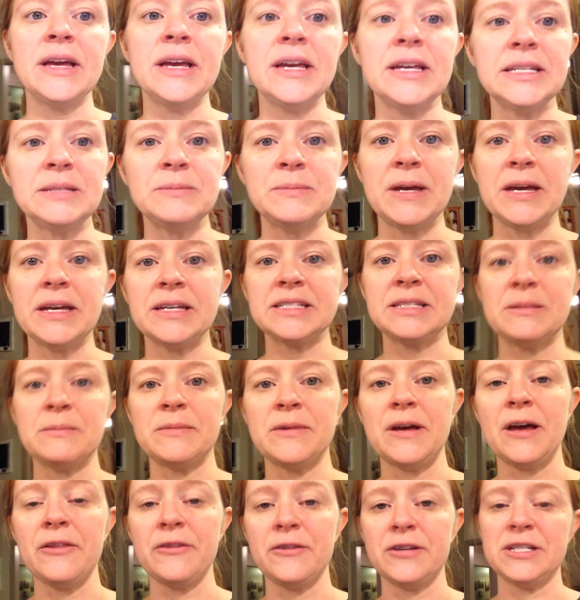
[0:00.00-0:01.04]
is make some
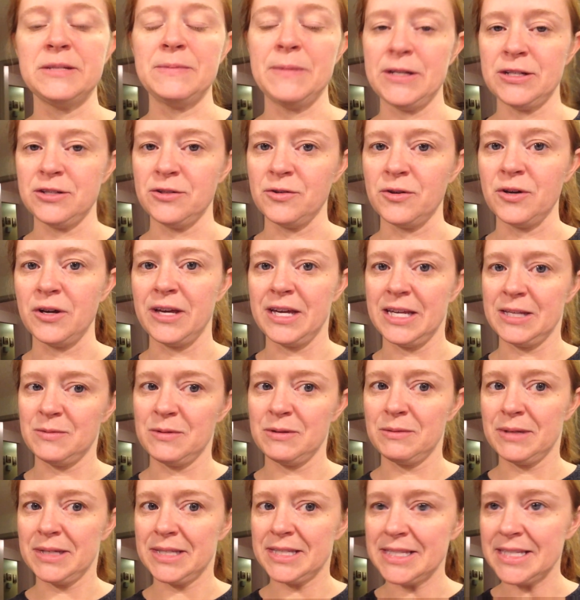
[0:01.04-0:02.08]
other special cookies
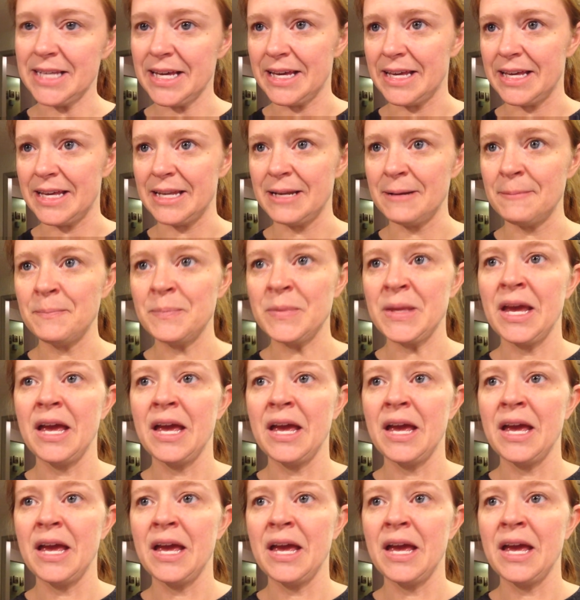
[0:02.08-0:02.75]
with my son,